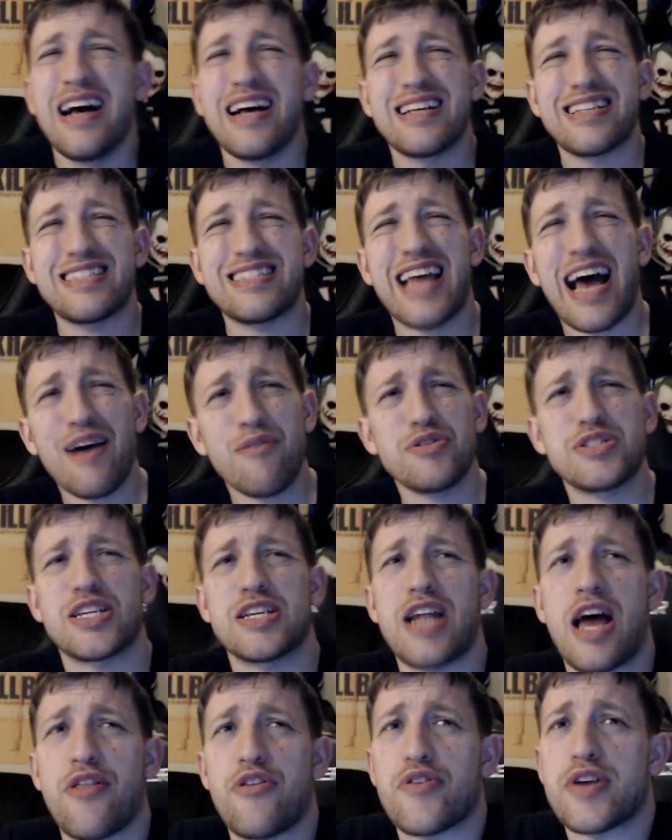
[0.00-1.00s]
That was
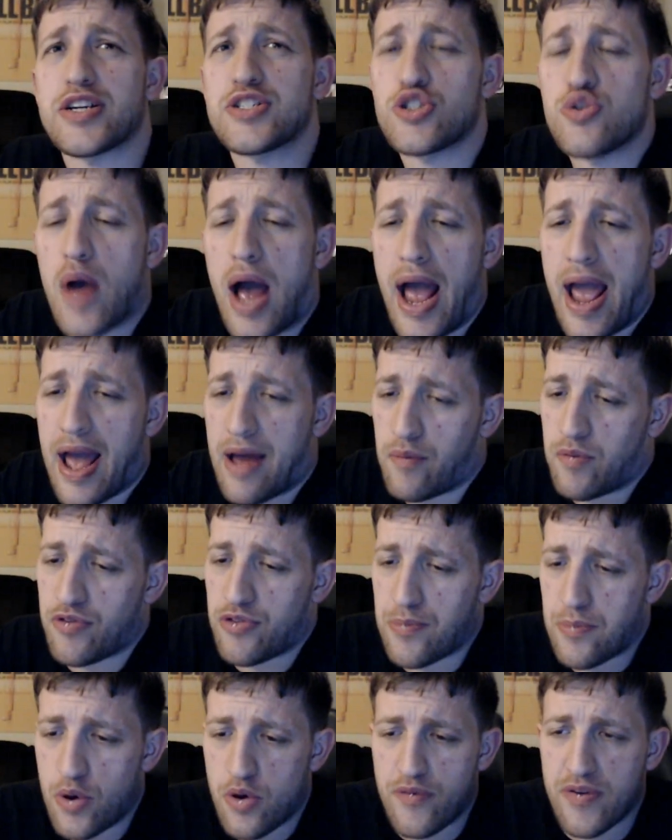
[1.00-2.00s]
another issue I had with the
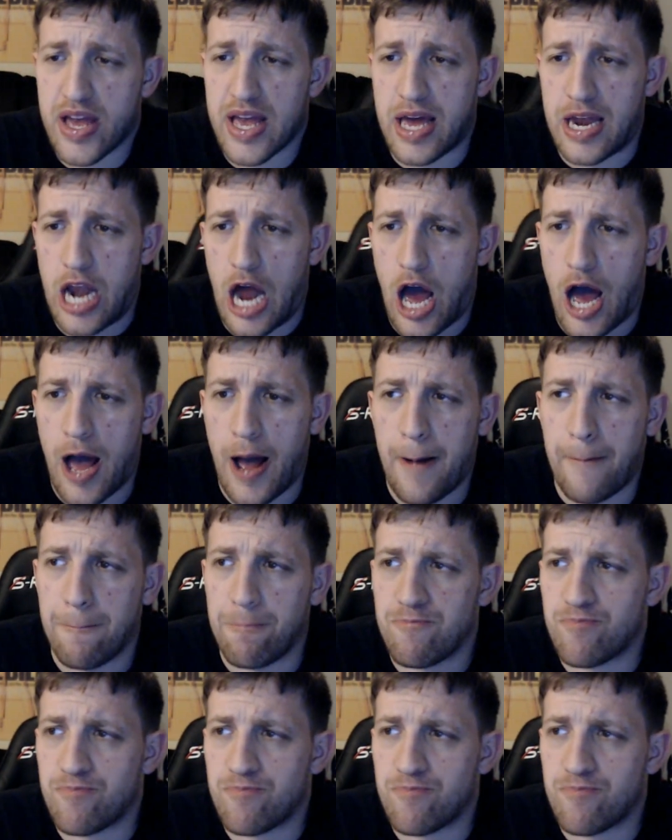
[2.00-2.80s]
movie, and um,